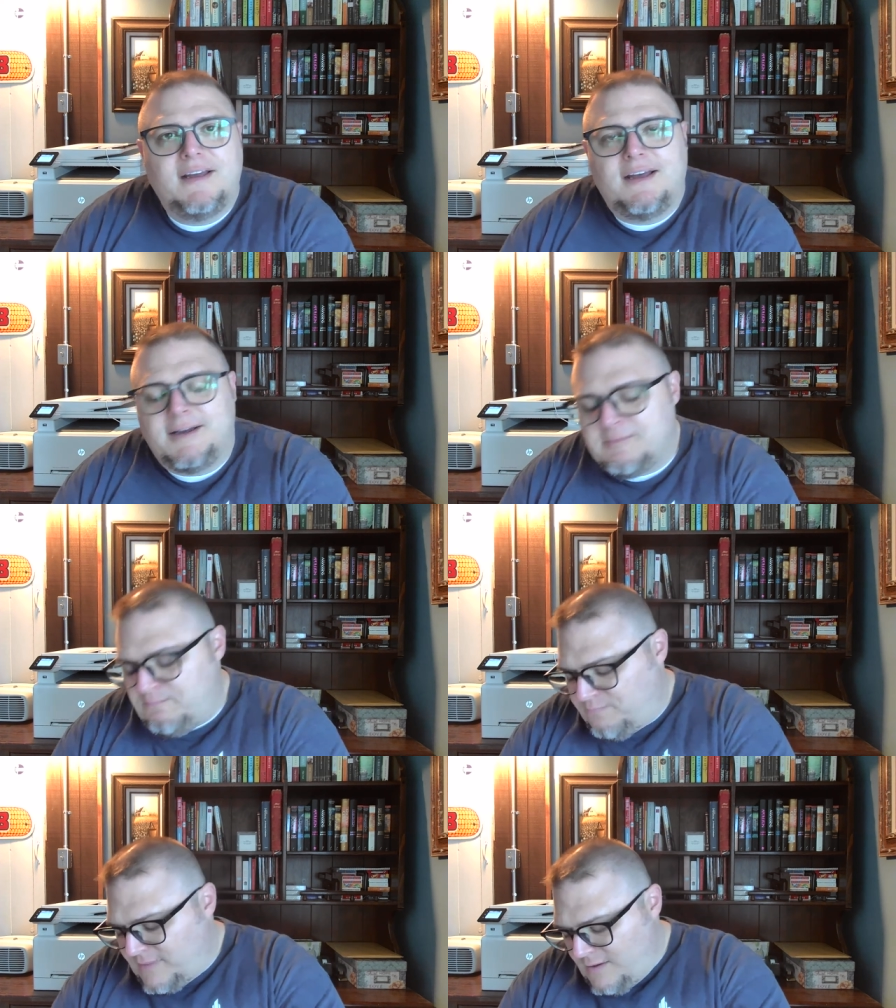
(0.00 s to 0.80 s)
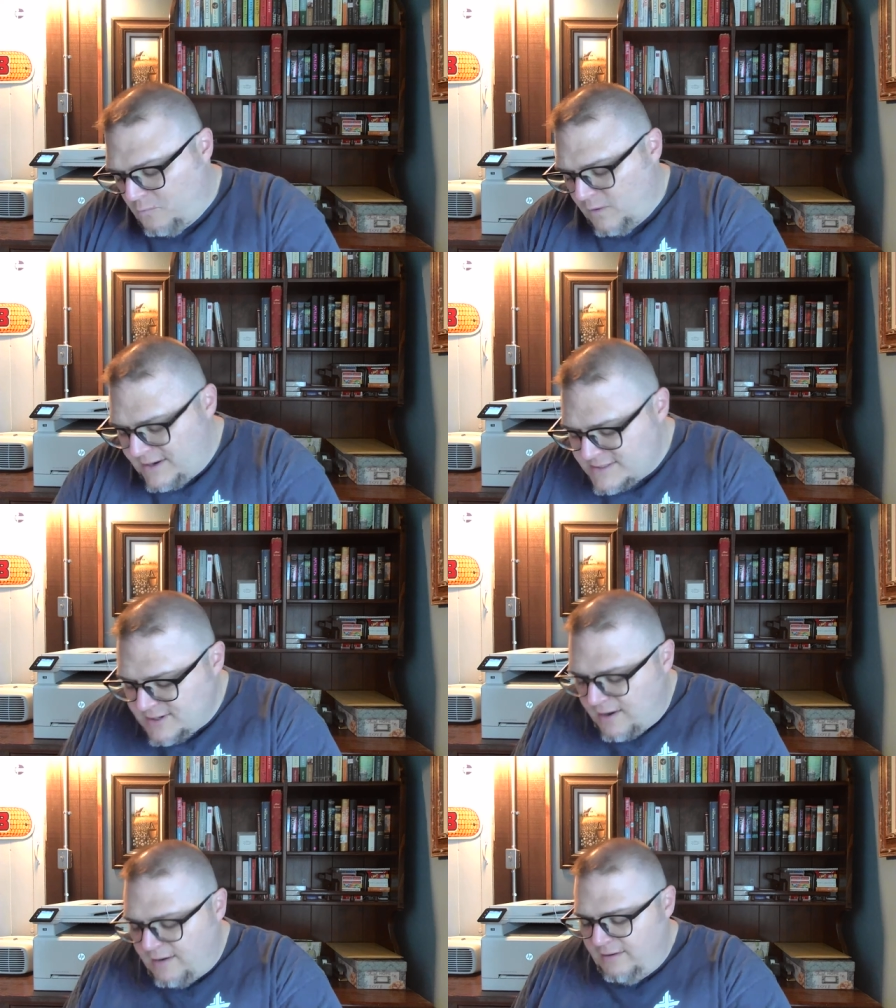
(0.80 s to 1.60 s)
Um, what is
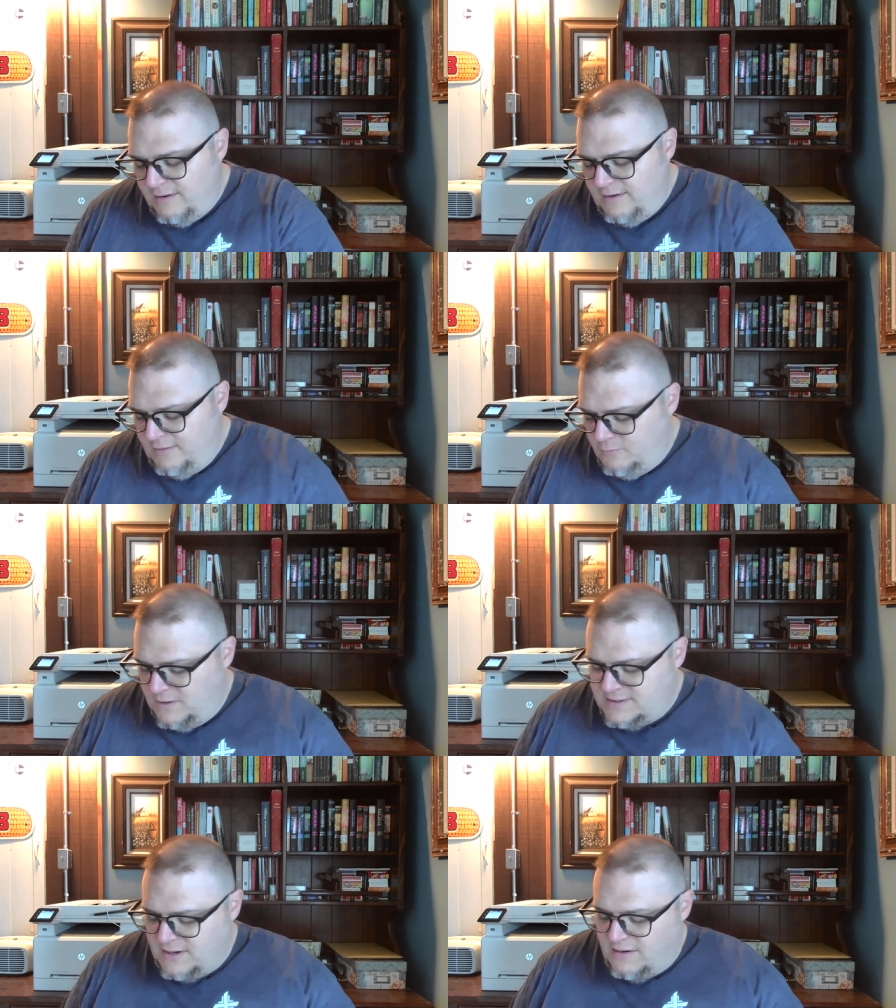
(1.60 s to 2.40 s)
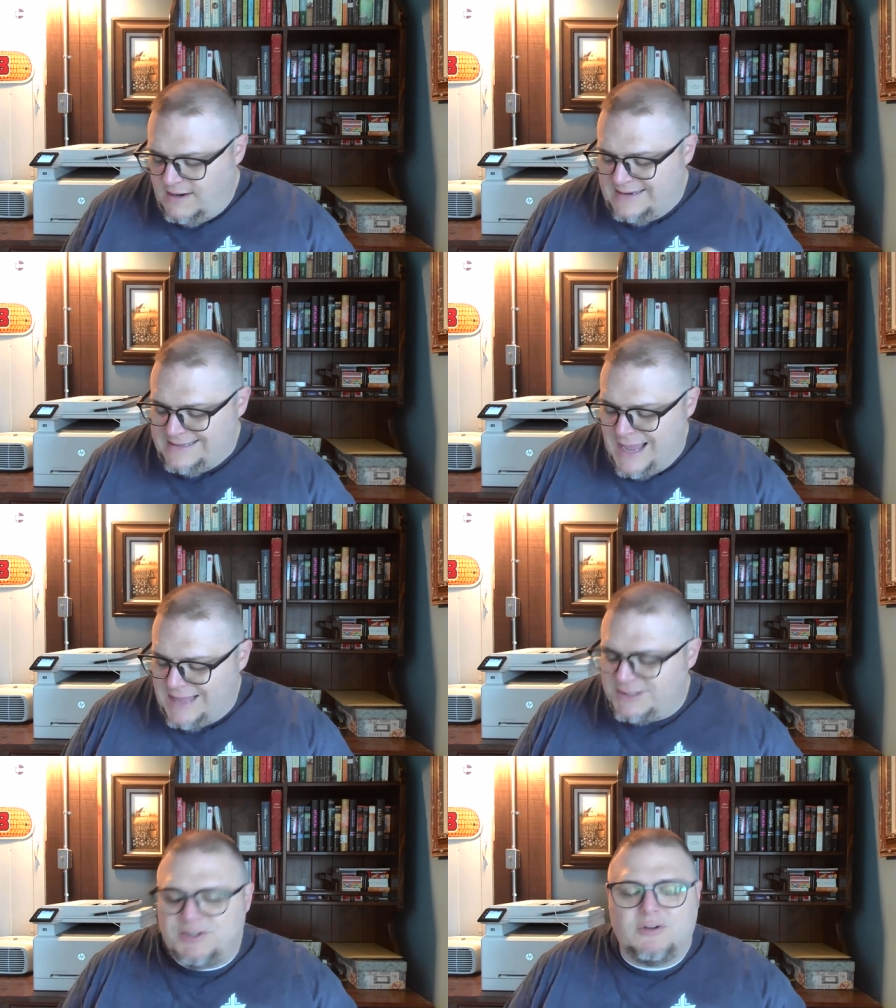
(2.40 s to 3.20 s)
our what is our
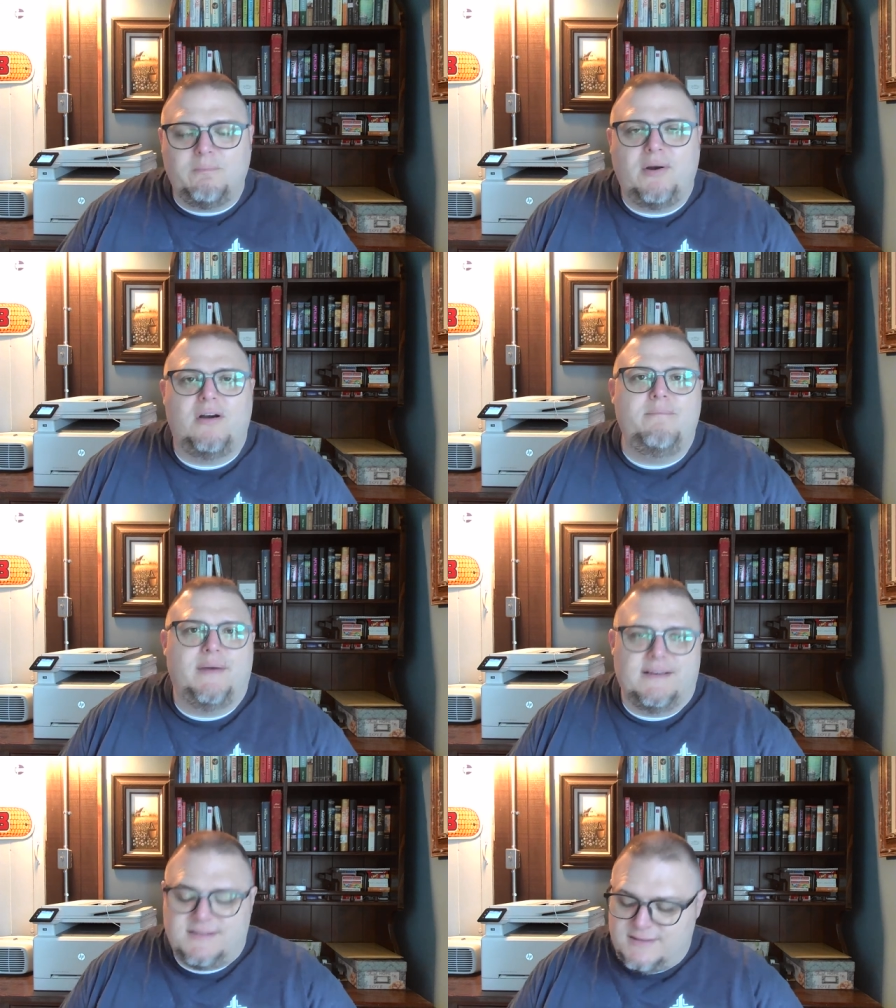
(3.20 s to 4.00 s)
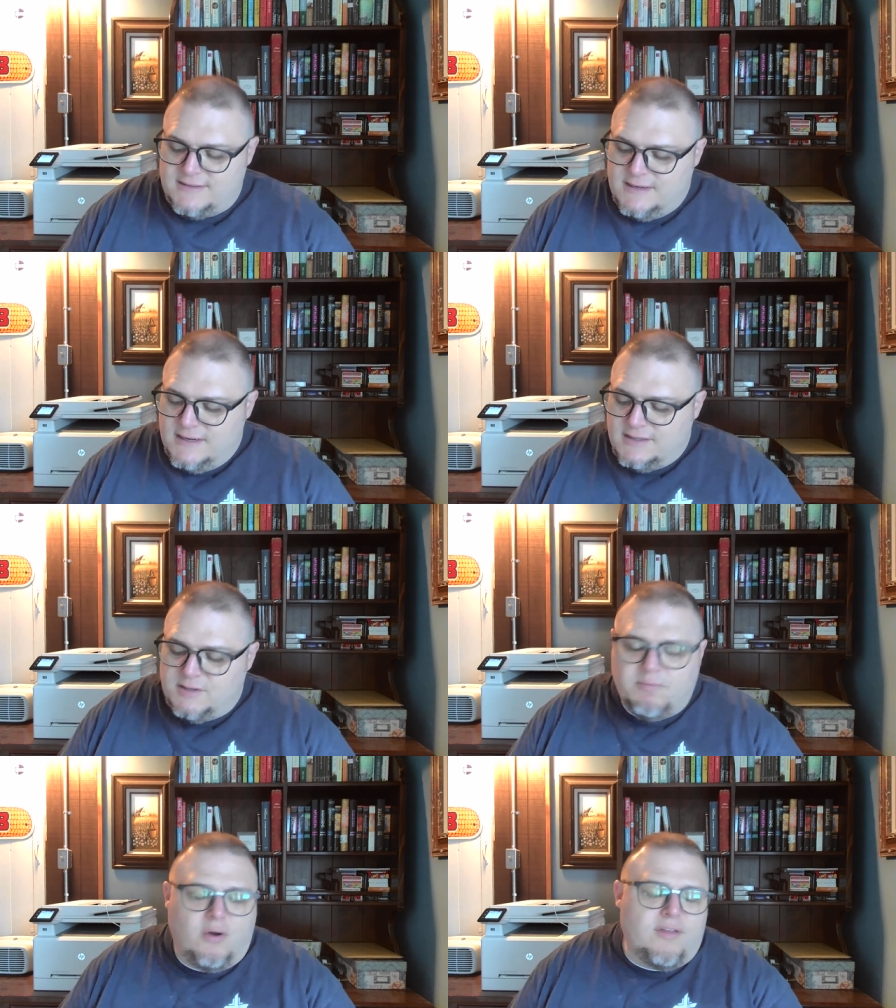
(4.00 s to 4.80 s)
intentional purpose to
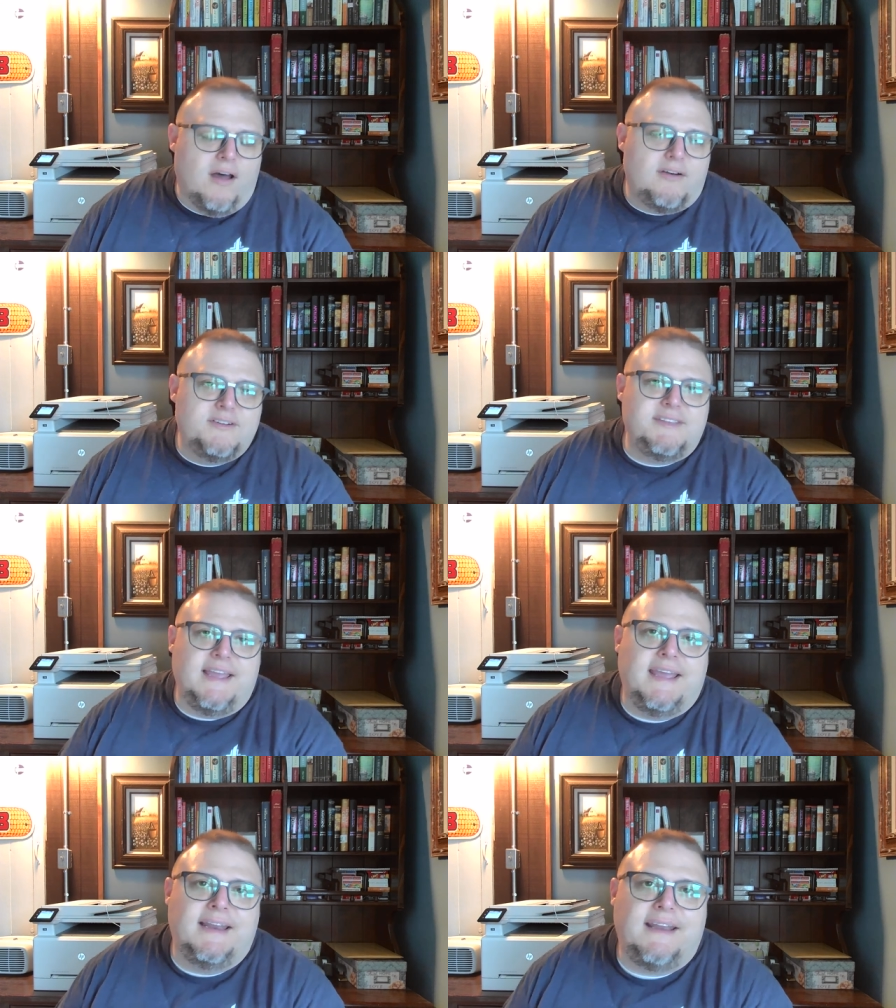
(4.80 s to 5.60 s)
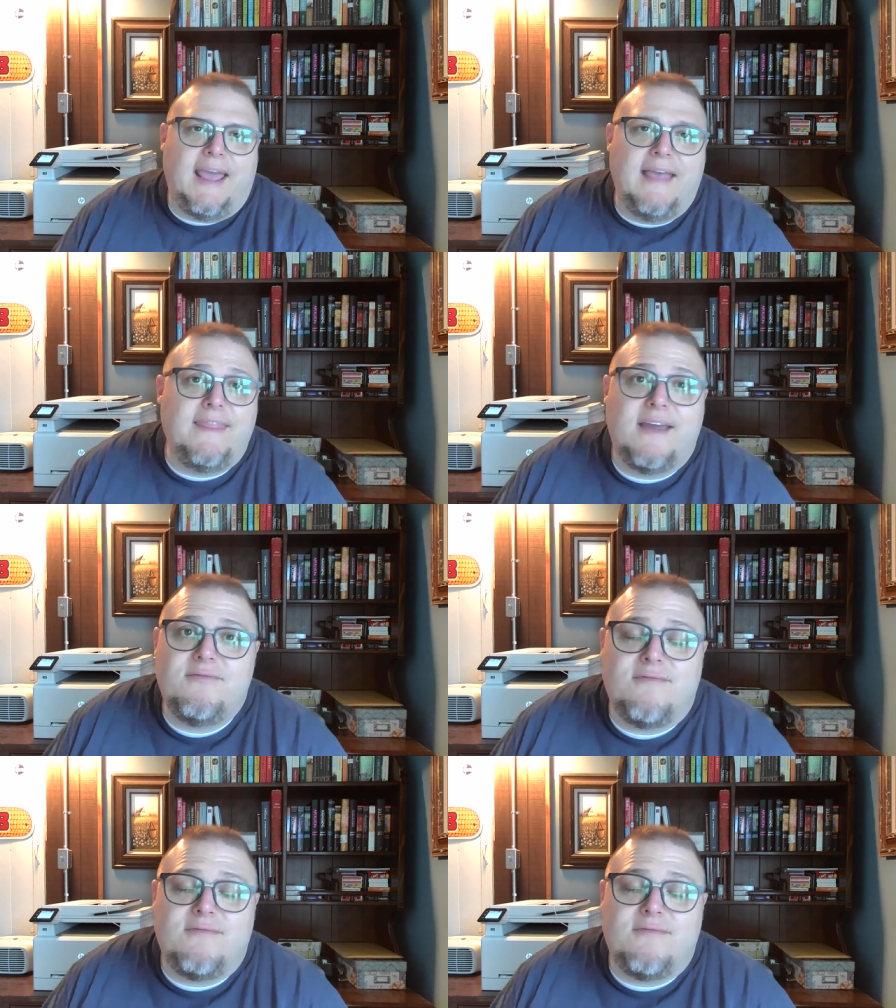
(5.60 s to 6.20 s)
both understand and then